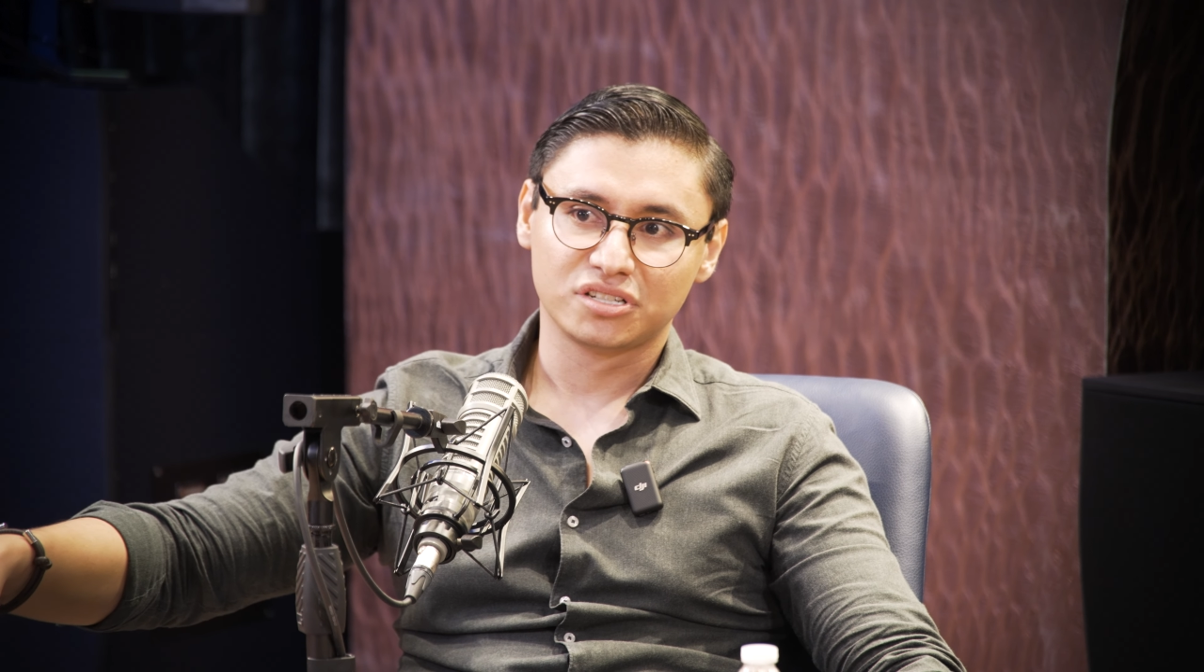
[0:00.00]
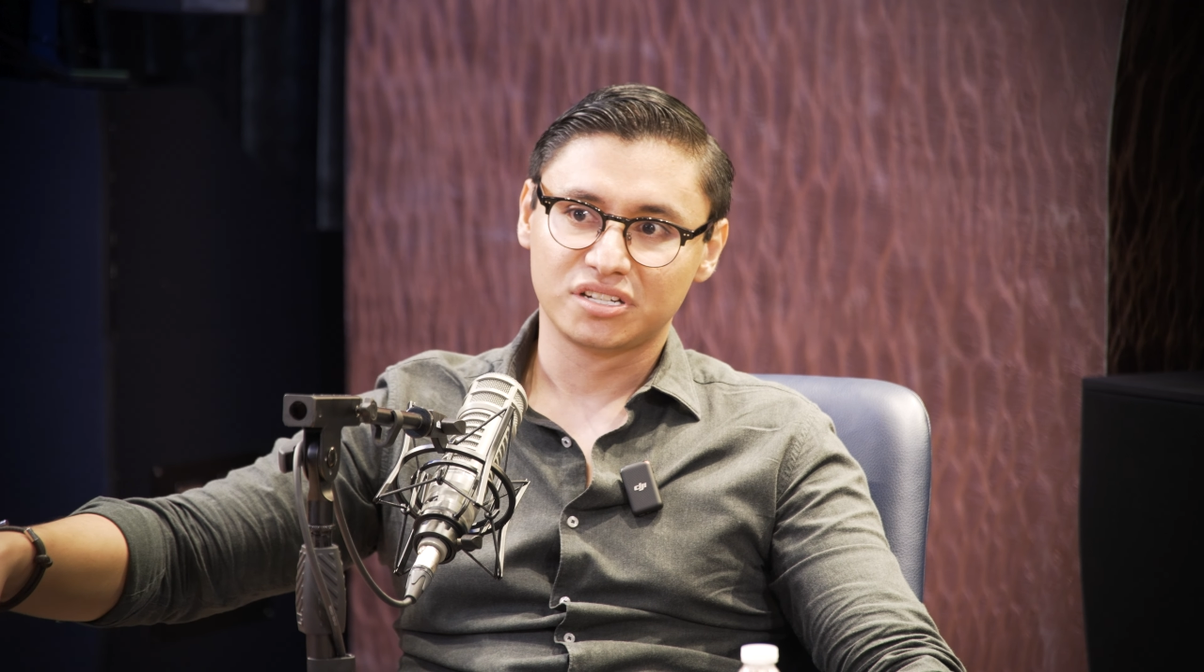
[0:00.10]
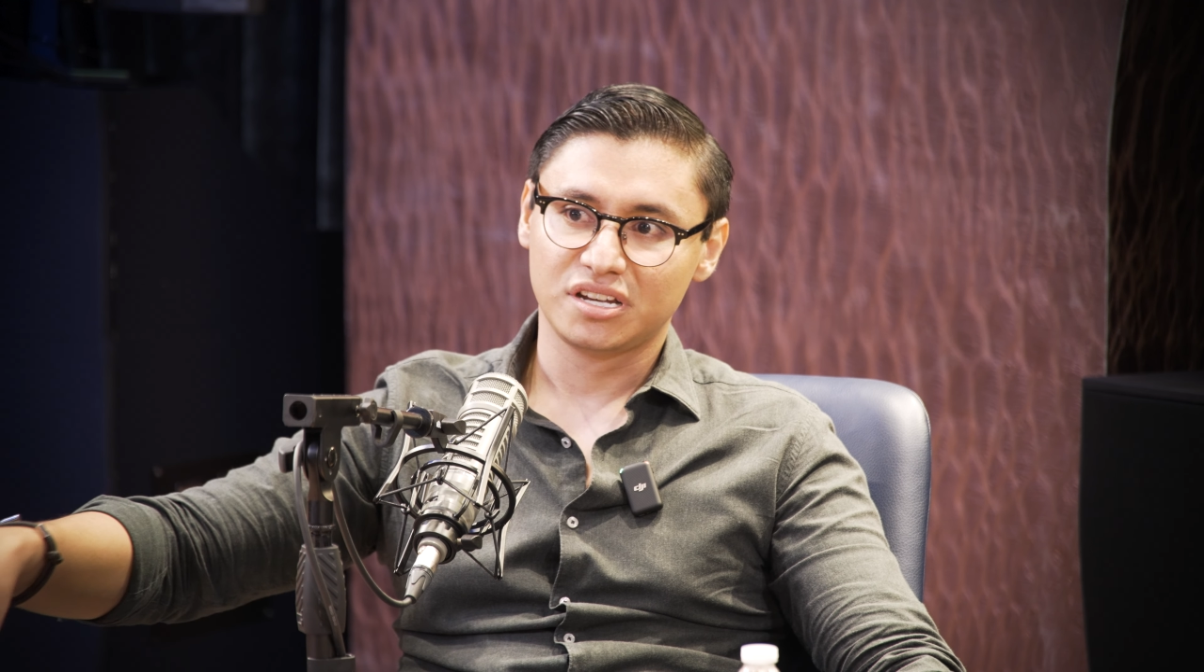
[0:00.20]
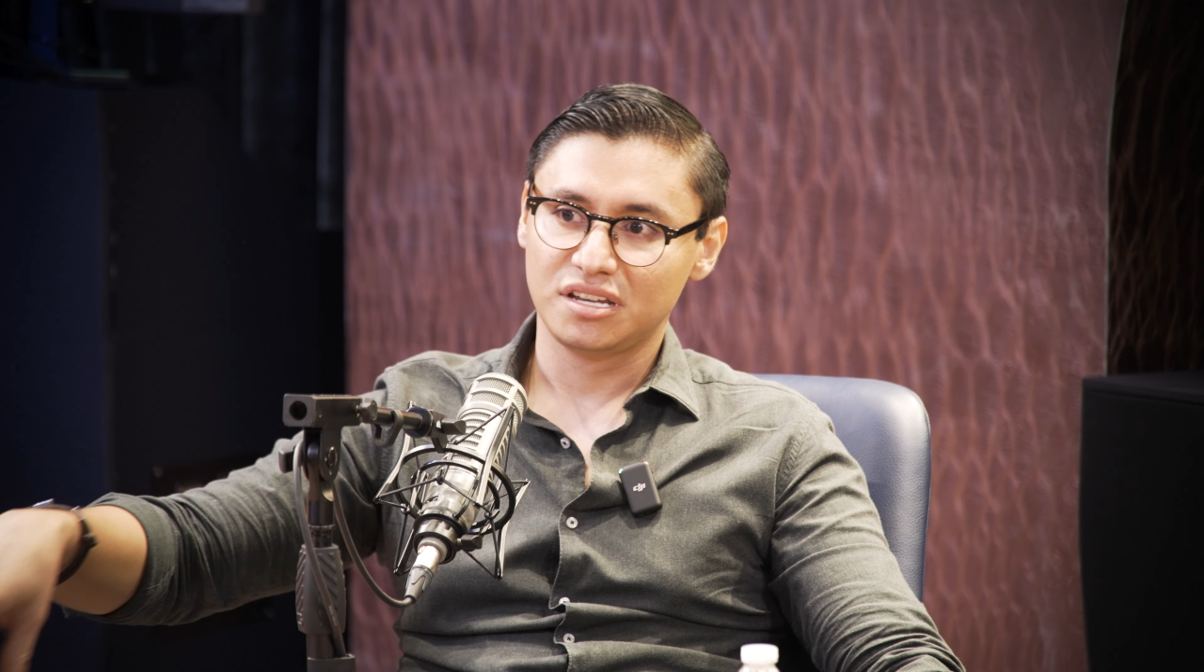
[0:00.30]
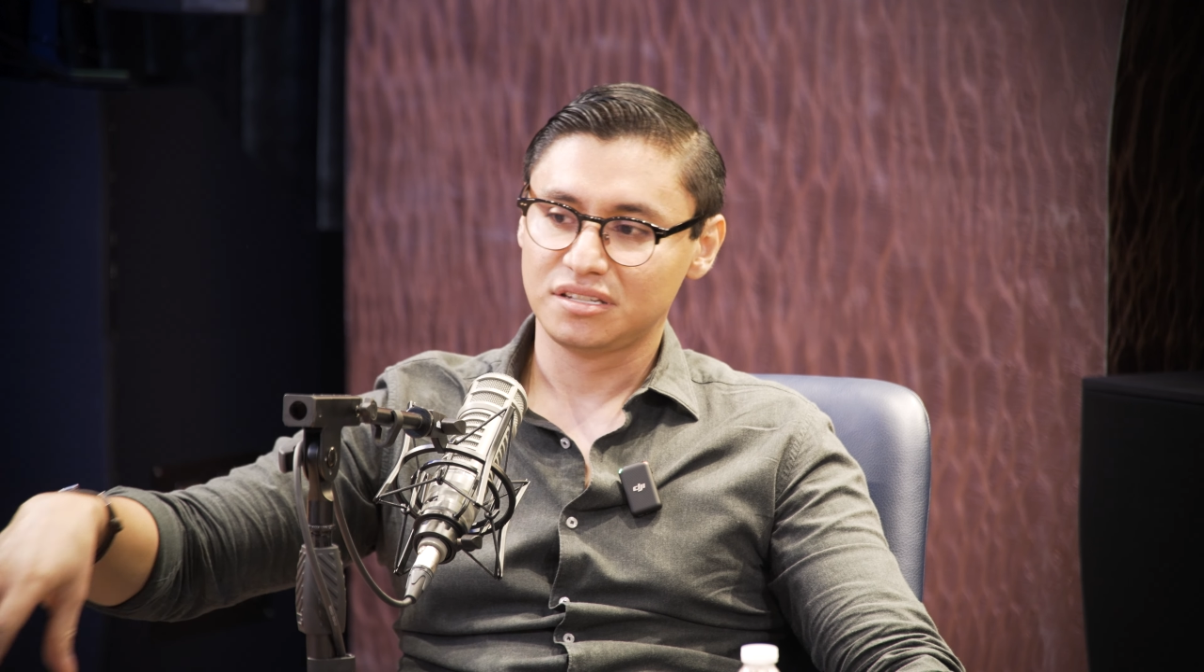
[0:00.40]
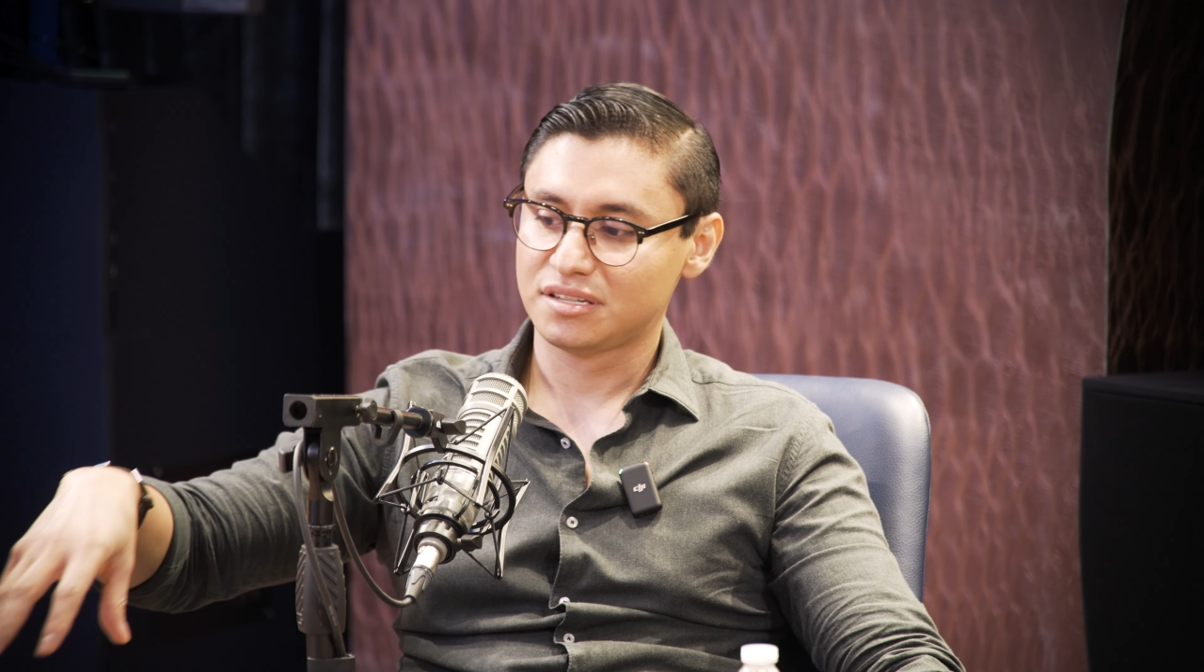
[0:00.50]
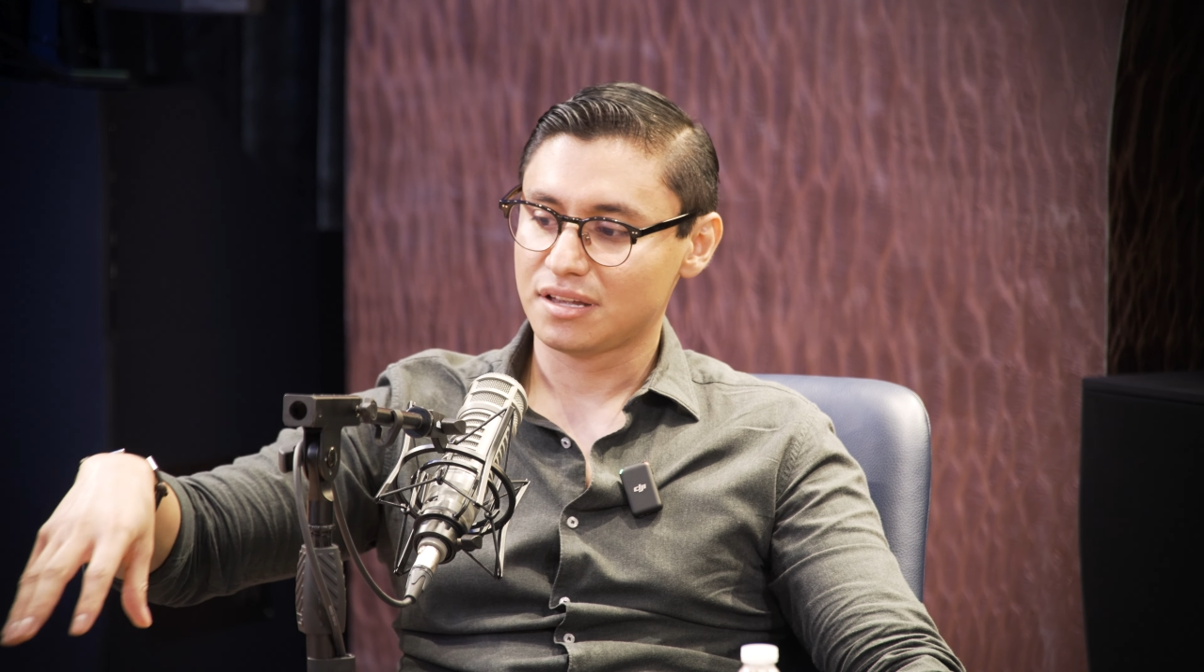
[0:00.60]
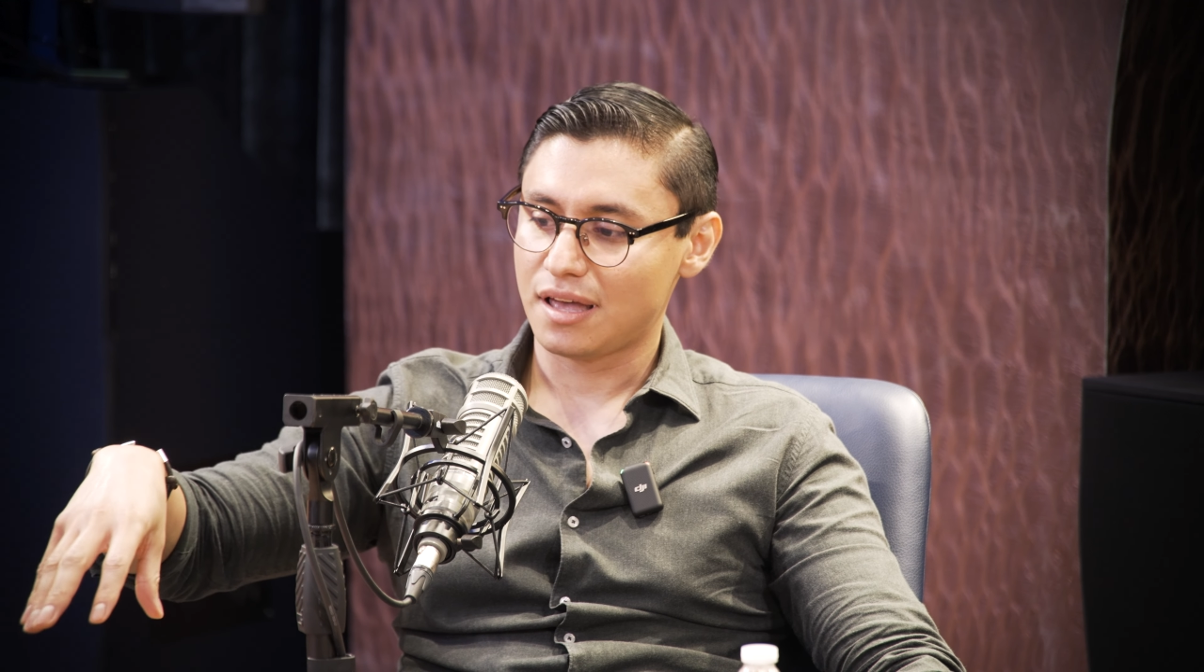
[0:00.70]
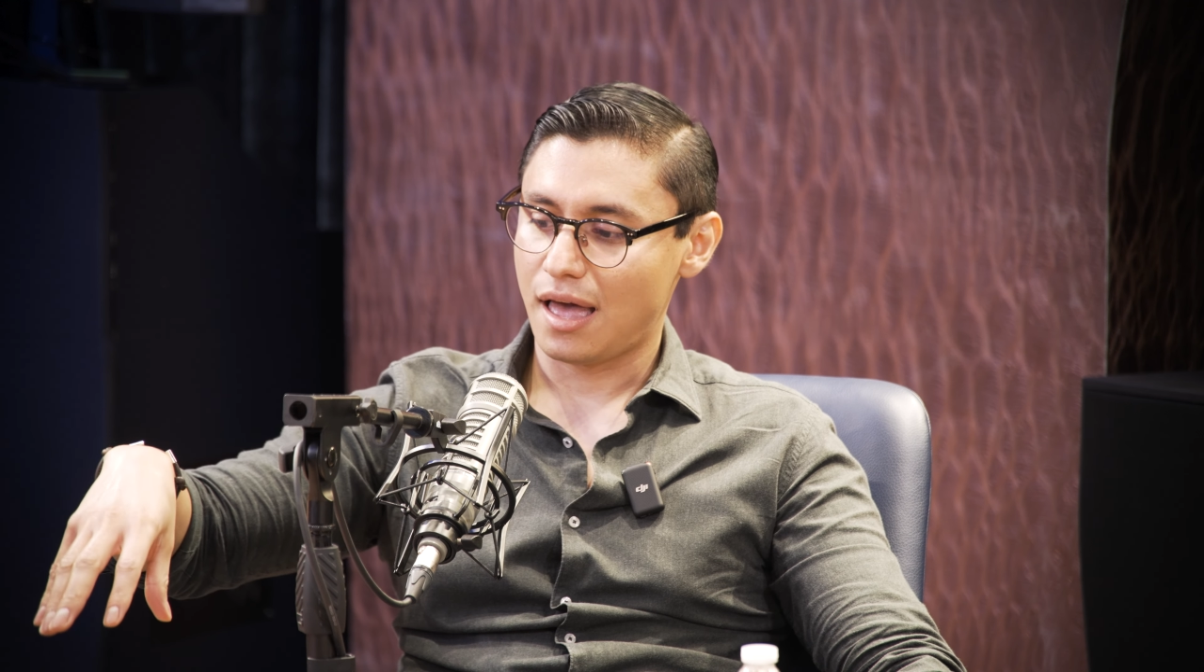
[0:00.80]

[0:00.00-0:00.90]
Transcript: she's